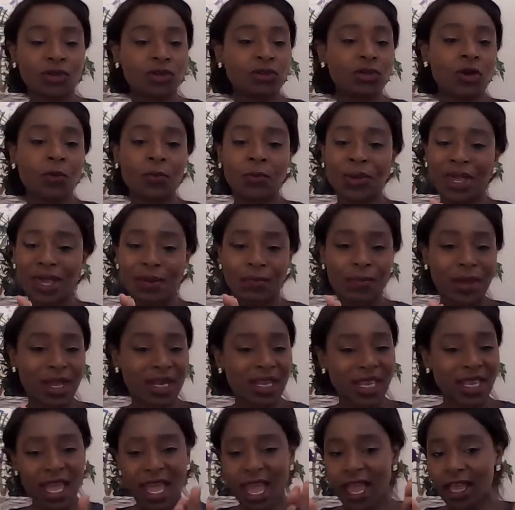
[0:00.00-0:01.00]
and you don't pay a
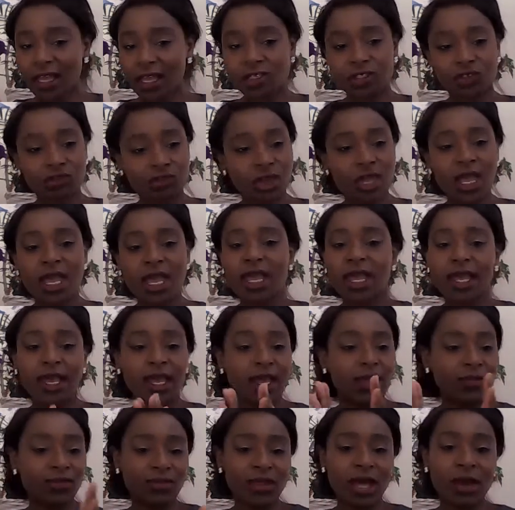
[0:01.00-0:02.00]
penny extra
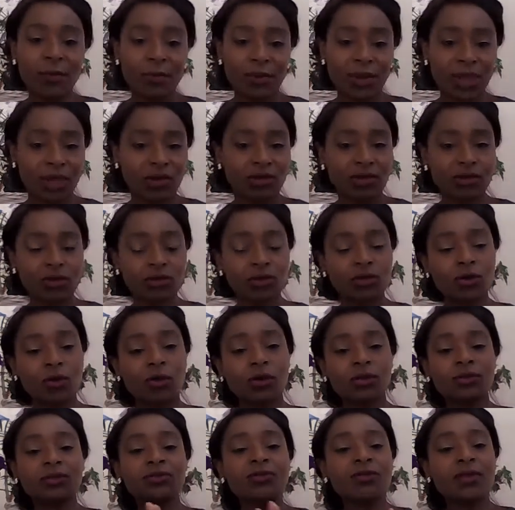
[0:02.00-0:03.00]
in that period at
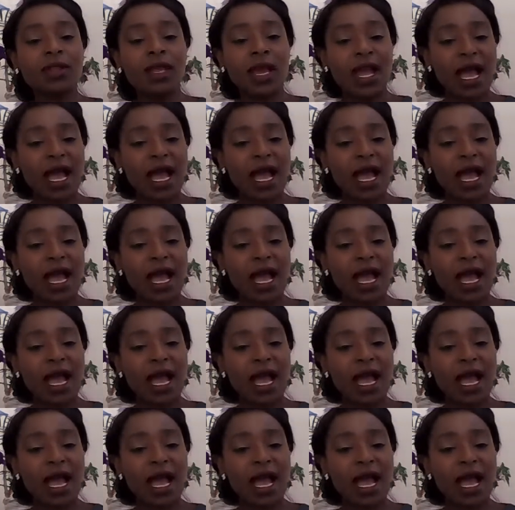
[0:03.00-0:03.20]
all.